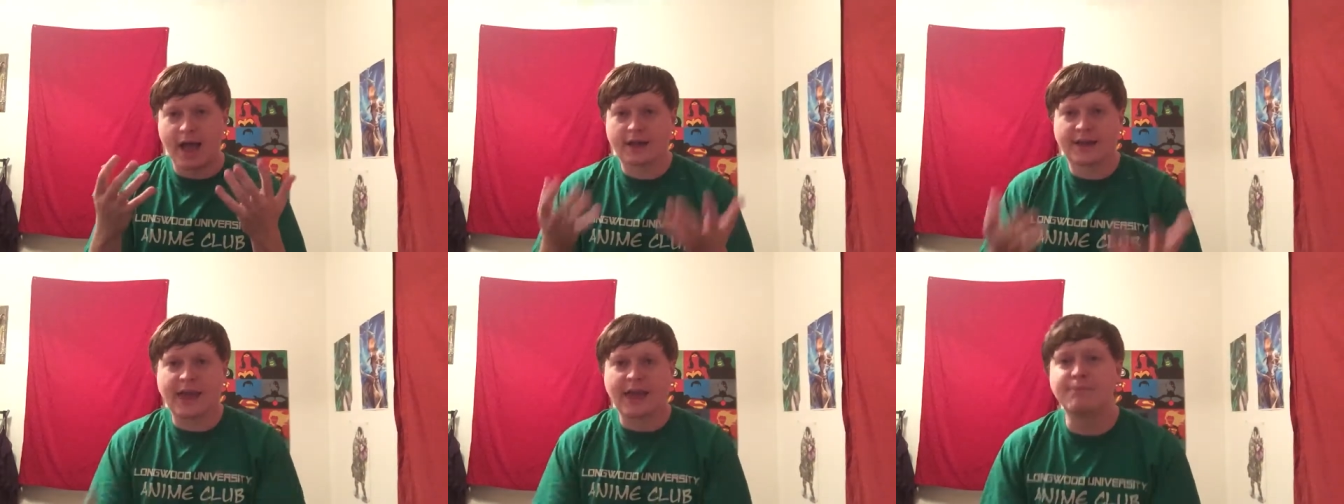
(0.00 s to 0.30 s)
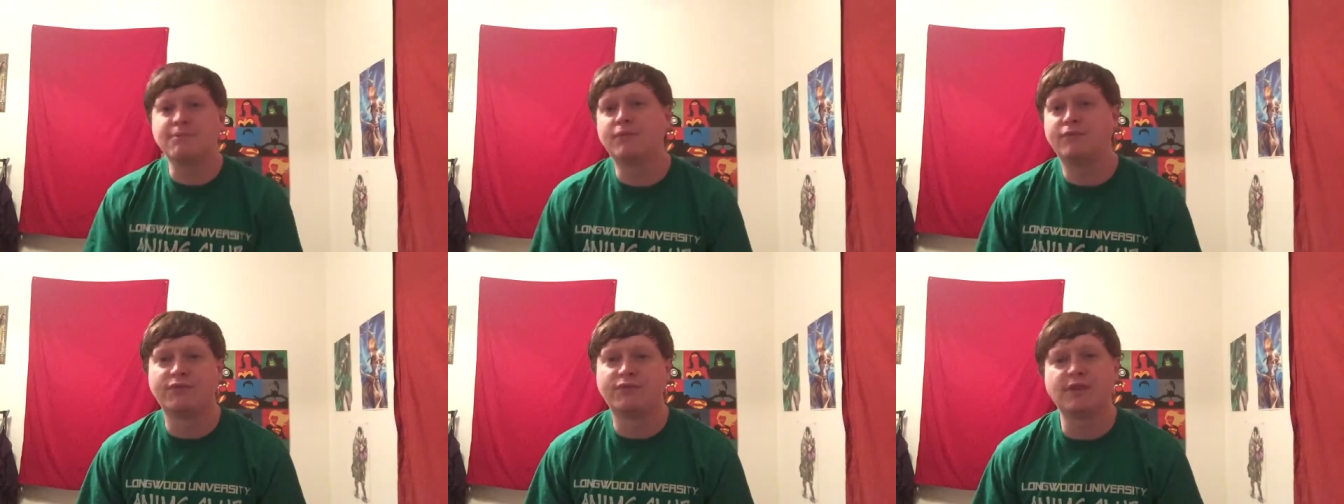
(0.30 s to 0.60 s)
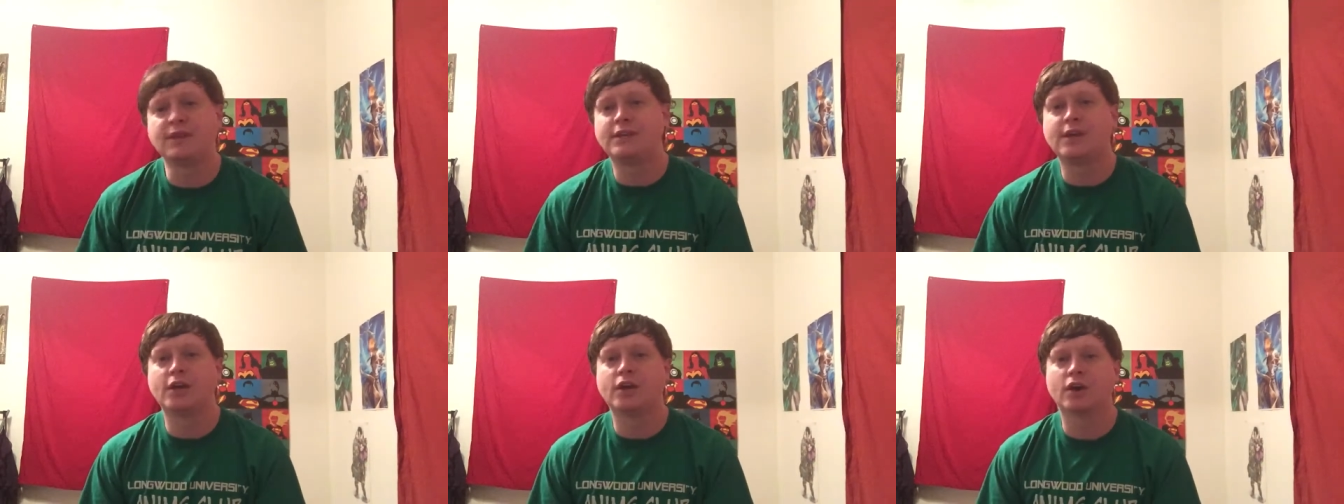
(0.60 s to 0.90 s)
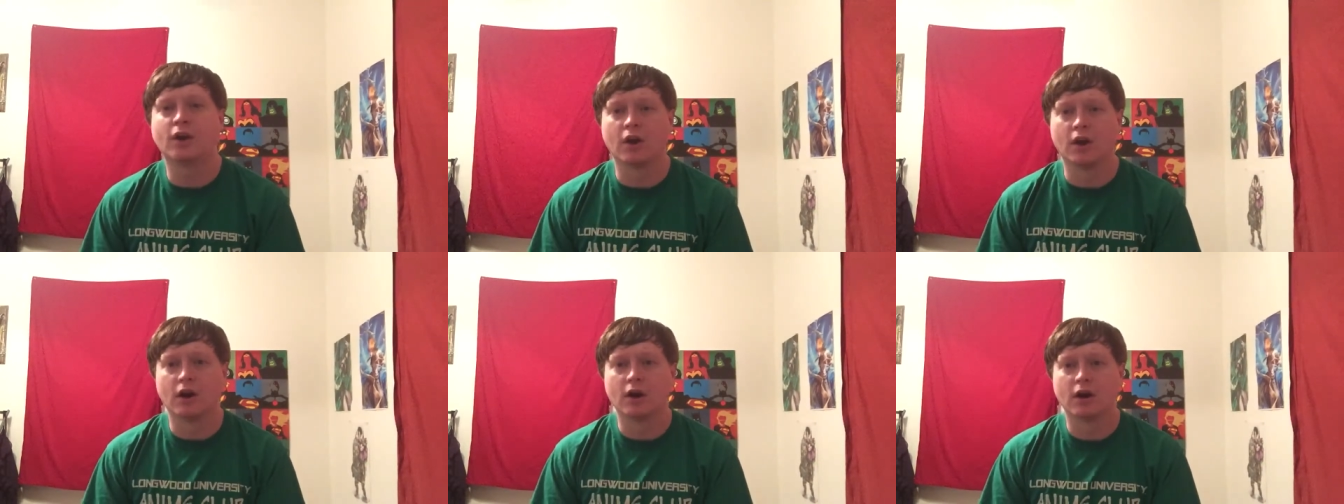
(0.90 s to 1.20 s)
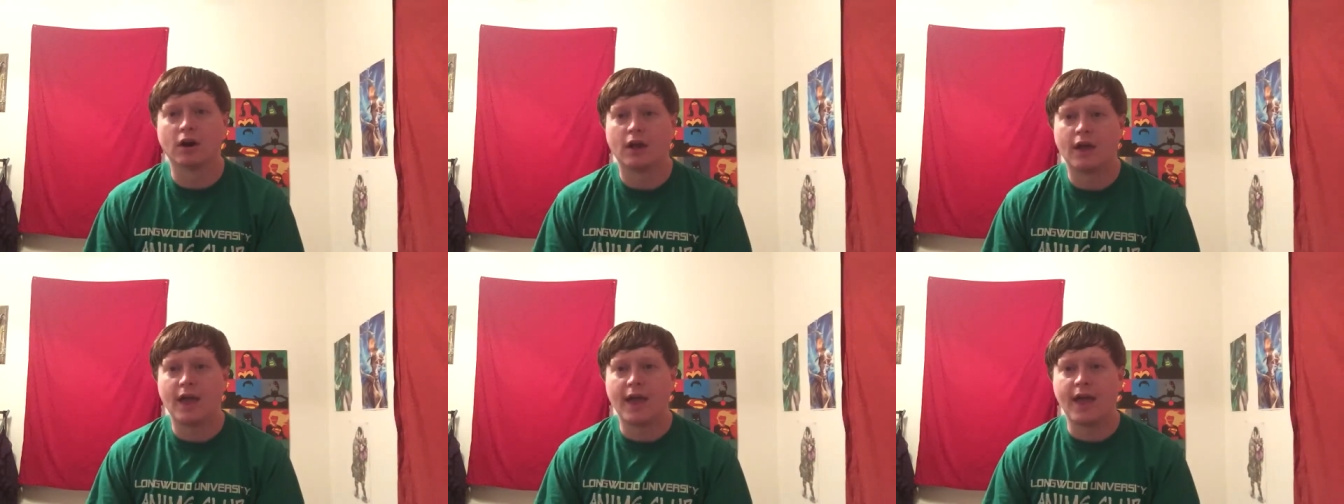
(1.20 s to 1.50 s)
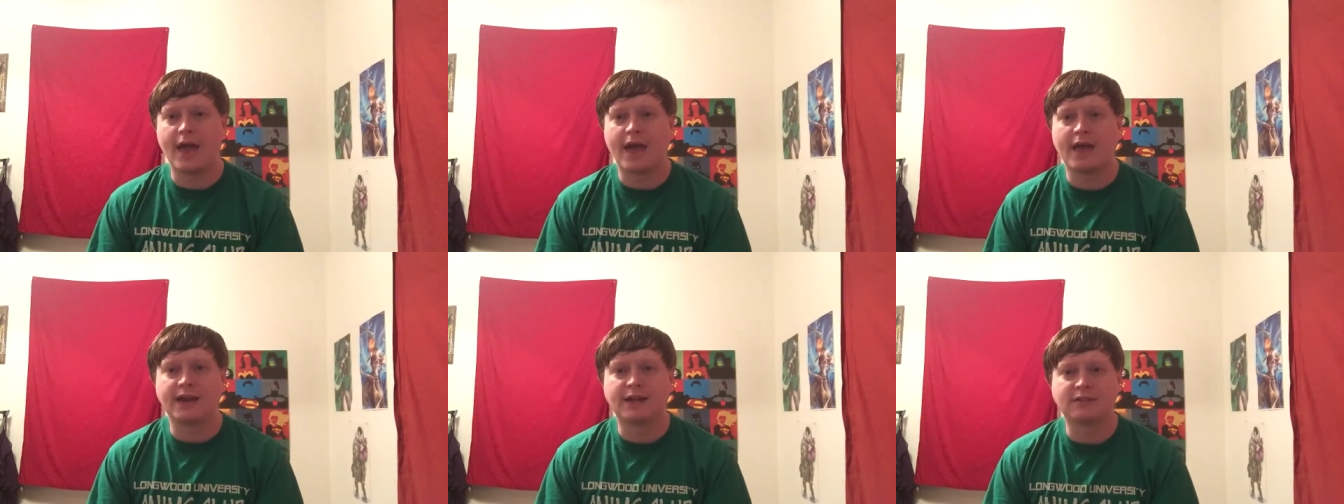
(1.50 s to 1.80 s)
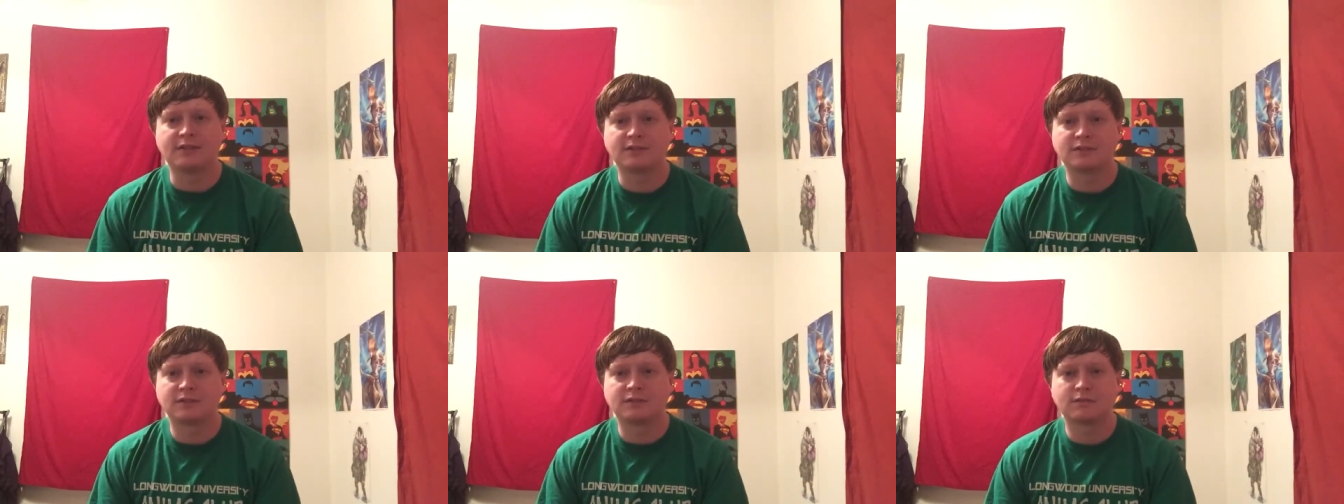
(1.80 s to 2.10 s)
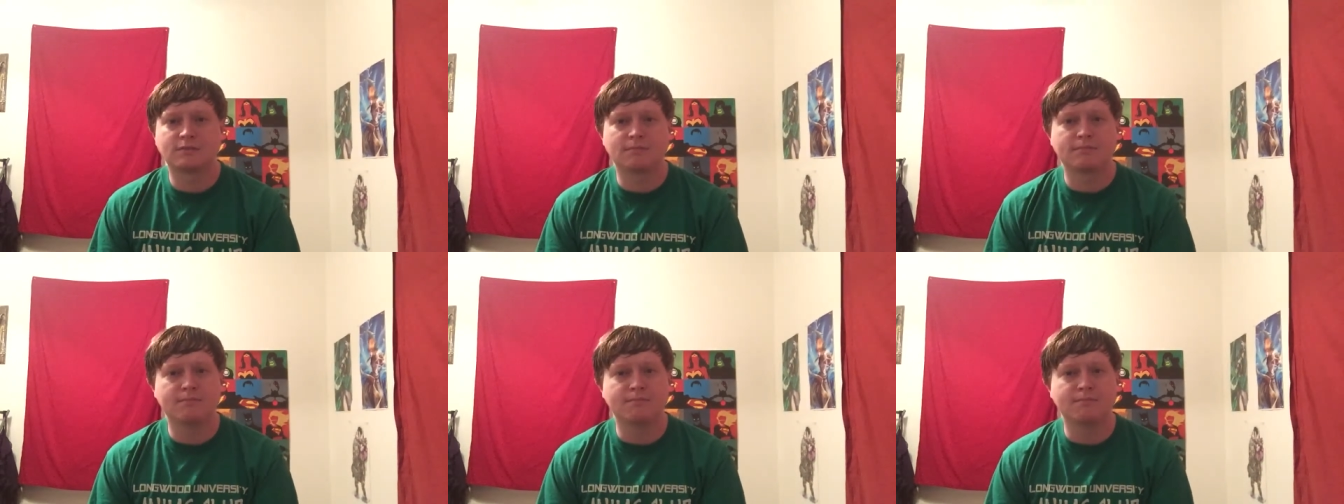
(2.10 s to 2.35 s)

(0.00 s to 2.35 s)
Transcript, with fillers: Game of the year, and it's